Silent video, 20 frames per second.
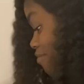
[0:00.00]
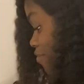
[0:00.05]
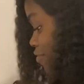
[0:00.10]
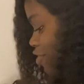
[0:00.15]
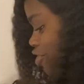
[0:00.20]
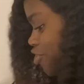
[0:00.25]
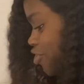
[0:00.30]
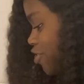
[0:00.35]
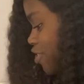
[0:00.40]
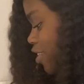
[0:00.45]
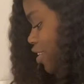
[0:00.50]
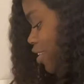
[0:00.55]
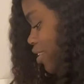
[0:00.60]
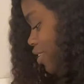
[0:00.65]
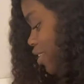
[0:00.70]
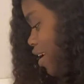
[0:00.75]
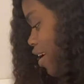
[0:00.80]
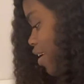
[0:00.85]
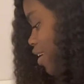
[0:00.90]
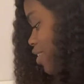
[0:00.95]
you're not gonna
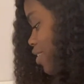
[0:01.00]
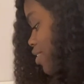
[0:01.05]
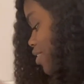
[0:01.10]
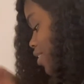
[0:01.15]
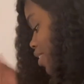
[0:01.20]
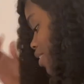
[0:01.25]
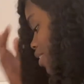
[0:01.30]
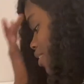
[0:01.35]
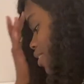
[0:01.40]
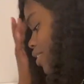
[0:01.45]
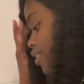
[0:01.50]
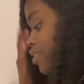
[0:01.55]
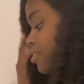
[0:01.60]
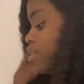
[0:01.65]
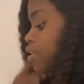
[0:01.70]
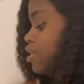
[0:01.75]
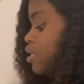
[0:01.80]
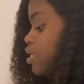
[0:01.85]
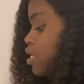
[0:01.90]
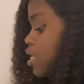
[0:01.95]
last. And
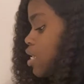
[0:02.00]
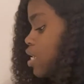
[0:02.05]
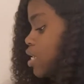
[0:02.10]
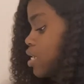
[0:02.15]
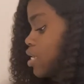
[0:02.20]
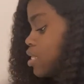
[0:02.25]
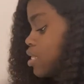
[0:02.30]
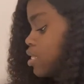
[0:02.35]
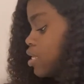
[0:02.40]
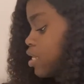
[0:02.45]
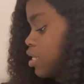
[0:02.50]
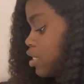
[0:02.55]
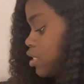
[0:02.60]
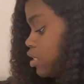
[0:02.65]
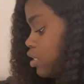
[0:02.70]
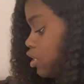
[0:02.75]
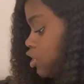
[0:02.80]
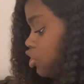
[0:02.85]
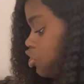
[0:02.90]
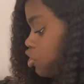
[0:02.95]

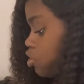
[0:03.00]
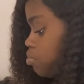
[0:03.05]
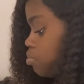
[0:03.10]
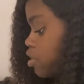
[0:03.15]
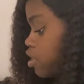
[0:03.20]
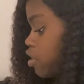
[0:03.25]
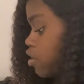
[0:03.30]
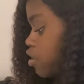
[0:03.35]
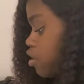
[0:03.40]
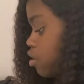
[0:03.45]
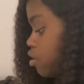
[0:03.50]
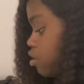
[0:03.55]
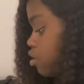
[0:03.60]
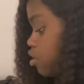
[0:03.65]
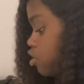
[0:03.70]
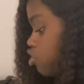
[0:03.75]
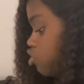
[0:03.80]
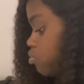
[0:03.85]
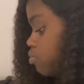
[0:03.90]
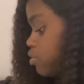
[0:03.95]
that's just being
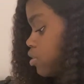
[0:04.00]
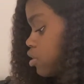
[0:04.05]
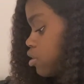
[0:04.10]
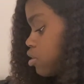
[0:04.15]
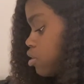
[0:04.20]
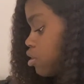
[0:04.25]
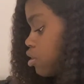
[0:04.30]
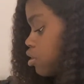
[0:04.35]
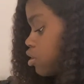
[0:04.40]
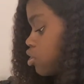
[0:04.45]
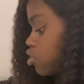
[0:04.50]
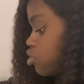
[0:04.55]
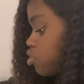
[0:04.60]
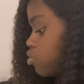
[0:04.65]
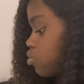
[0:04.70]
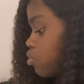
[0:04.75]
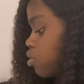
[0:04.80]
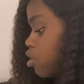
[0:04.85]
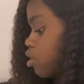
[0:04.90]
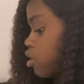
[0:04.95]
100% honest.
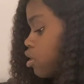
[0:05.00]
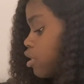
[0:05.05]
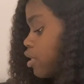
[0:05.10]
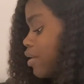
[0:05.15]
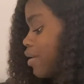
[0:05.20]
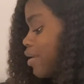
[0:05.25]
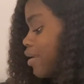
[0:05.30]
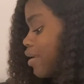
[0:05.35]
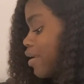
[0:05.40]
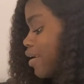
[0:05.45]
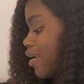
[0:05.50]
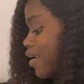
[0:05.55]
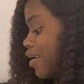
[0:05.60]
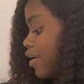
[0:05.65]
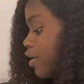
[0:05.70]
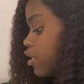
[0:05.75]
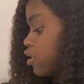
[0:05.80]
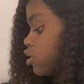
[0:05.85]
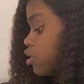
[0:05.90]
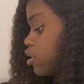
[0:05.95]
You are
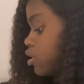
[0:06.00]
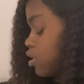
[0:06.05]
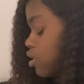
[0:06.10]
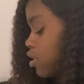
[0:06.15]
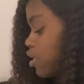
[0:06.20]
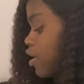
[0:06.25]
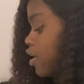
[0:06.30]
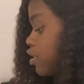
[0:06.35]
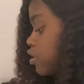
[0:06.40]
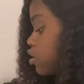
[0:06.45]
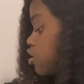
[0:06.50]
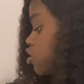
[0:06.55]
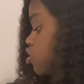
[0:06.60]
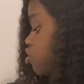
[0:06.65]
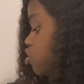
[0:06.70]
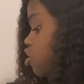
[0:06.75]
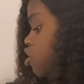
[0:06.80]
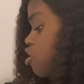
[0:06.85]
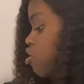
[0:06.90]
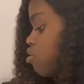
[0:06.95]
not gonna last, because
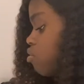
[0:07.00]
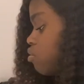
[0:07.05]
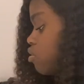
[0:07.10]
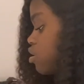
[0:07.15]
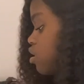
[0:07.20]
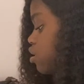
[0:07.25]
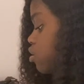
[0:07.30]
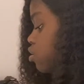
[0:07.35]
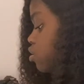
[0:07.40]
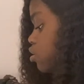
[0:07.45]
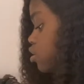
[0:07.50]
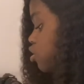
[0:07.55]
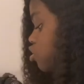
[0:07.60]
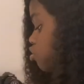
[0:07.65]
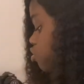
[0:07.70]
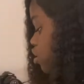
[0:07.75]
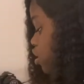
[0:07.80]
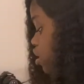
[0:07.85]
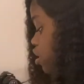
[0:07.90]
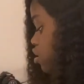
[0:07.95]
when the
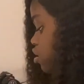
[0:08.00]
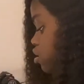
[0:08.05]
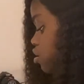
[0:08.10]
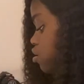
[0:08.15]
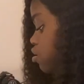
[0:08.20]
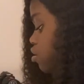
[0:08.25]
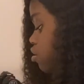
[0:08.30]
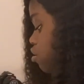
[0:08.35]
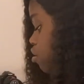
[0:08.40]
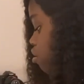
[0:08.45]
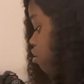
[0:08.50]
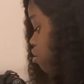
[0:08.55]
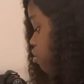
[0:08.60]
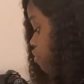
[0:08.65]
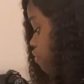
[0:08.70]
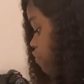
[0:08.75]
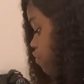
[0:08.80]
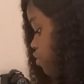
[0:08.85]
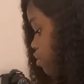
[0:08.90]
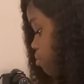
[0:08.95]
stress and all of
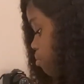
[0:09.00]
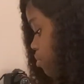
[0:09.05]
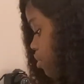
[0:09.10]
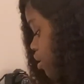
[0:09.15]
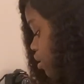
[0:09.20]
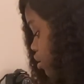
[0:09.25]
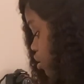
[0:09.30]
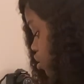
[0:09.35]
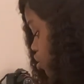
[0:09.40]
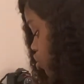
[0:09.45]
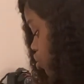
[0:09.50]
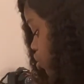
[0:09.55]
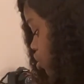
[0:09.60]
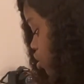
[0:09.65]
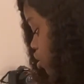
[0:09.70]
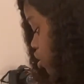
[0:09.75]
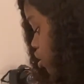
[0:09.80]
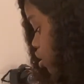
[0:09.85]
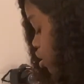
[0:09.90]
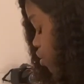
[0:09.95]
the messages
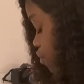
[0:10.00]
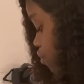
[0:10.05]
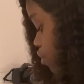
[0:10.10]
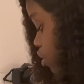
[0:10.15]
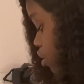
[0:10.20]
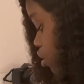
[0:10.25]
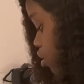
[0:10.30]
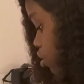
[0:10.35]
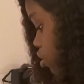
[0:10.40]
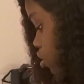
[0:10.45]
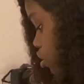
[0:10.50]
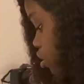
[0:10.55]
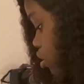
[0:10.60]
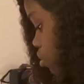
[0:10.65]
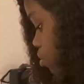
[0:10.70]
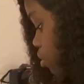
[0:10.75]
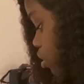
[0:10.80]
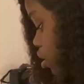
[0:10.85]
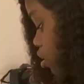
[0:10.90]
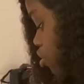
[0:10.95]
and everything start coming in,